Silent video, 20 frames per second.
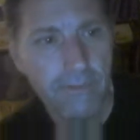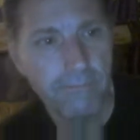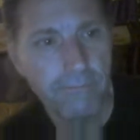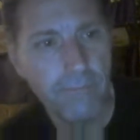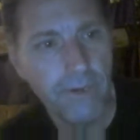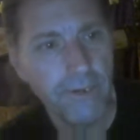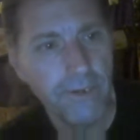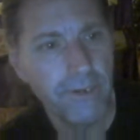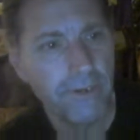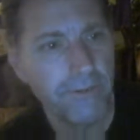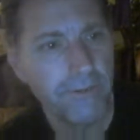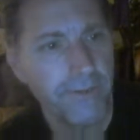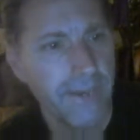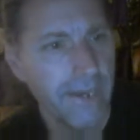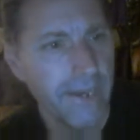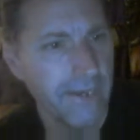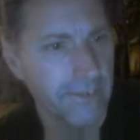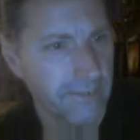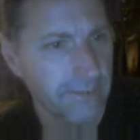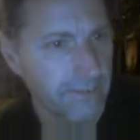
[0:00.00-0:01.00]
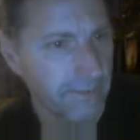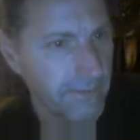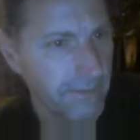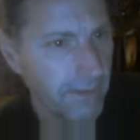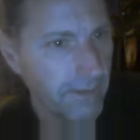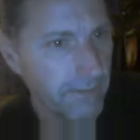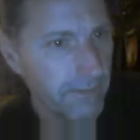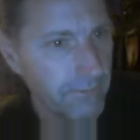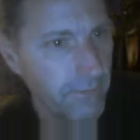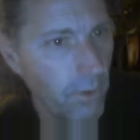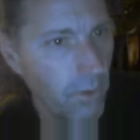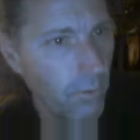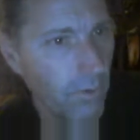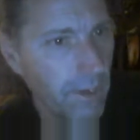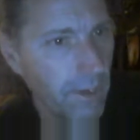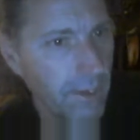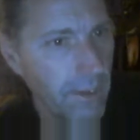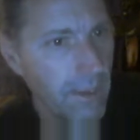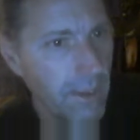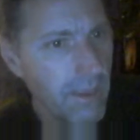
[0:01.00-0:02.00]
money on the case,
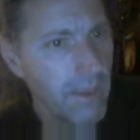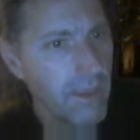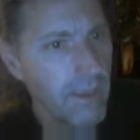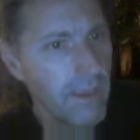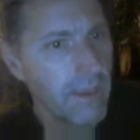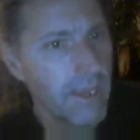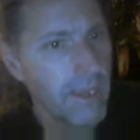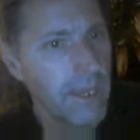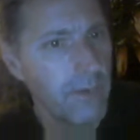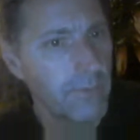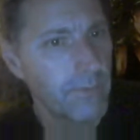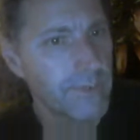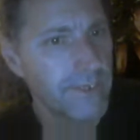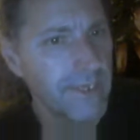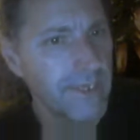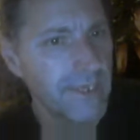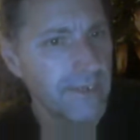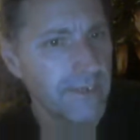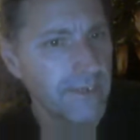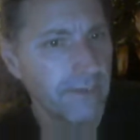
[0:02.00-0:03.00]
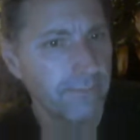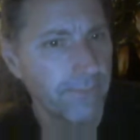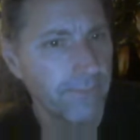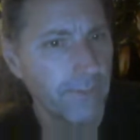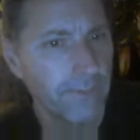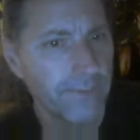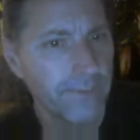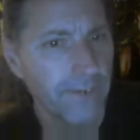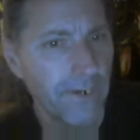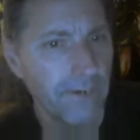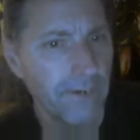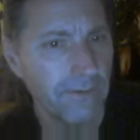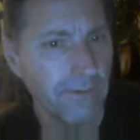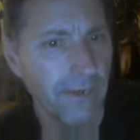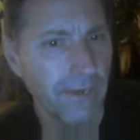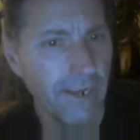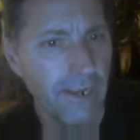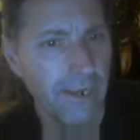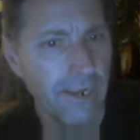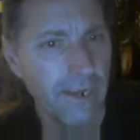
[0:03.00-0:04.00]
knowing he was innocent from the start,
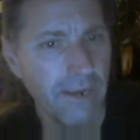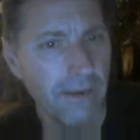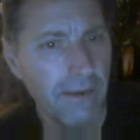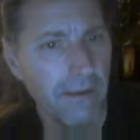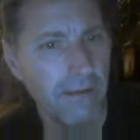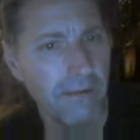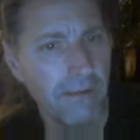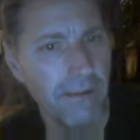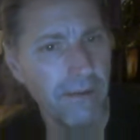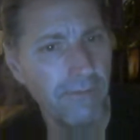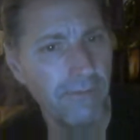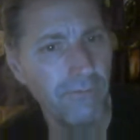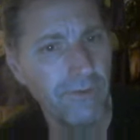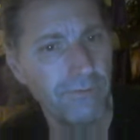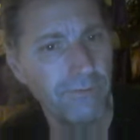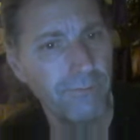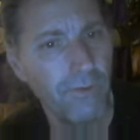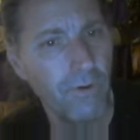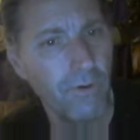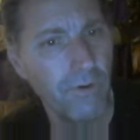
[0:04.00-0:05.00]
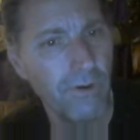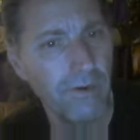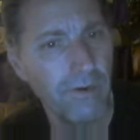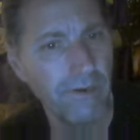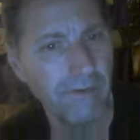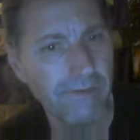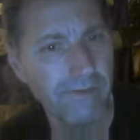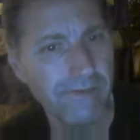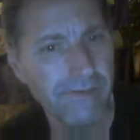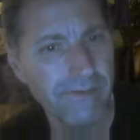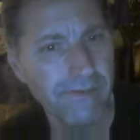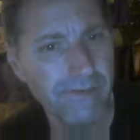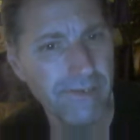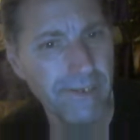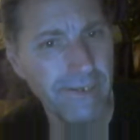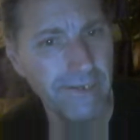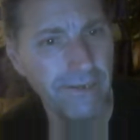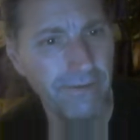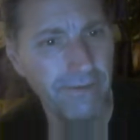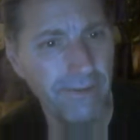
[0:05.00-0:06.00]
and it was more
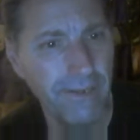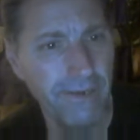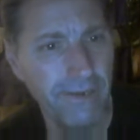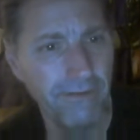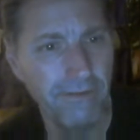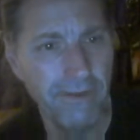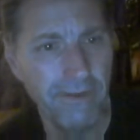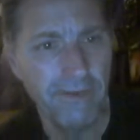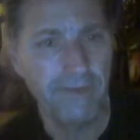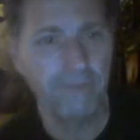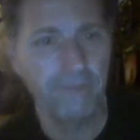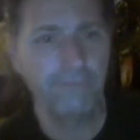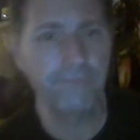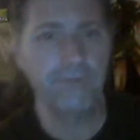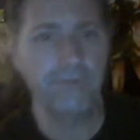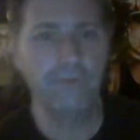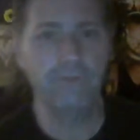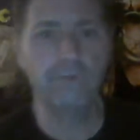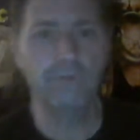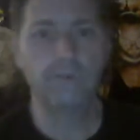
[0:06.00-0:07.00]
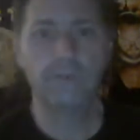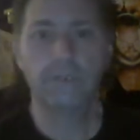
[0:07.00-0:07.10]
in the interview